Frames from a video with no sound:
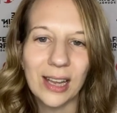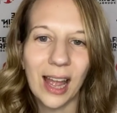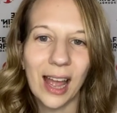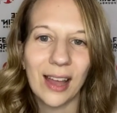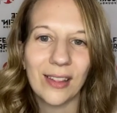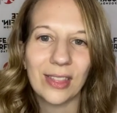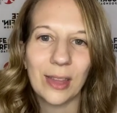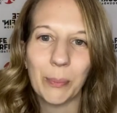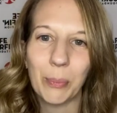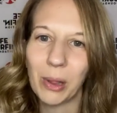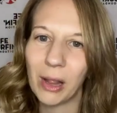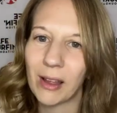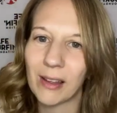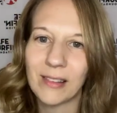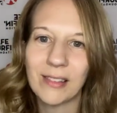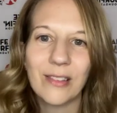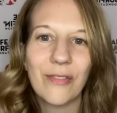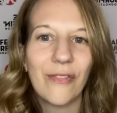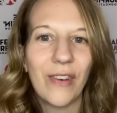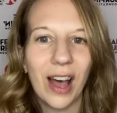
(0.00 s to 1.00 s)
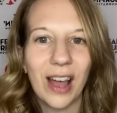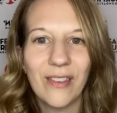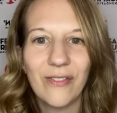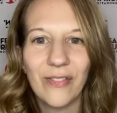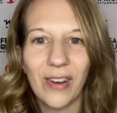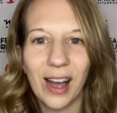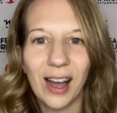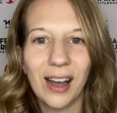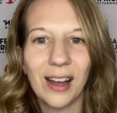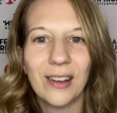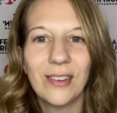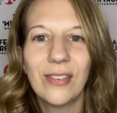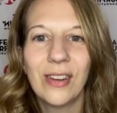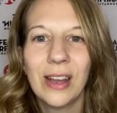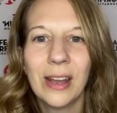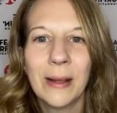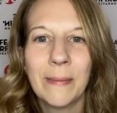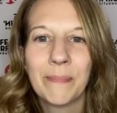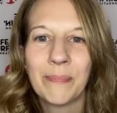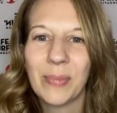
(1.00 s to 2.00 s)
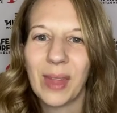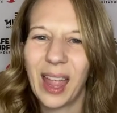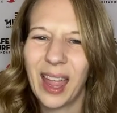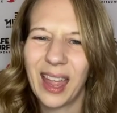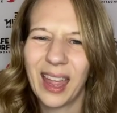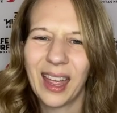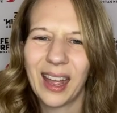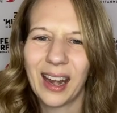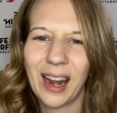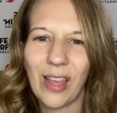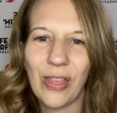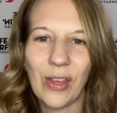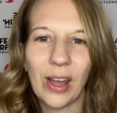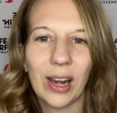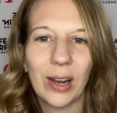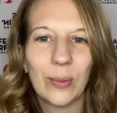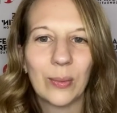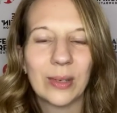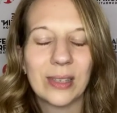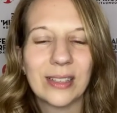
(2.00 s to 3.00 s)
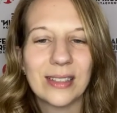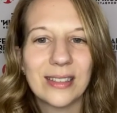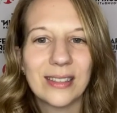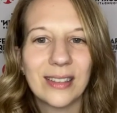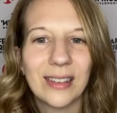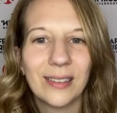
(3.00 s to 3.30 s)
It had the +55 and I thought it was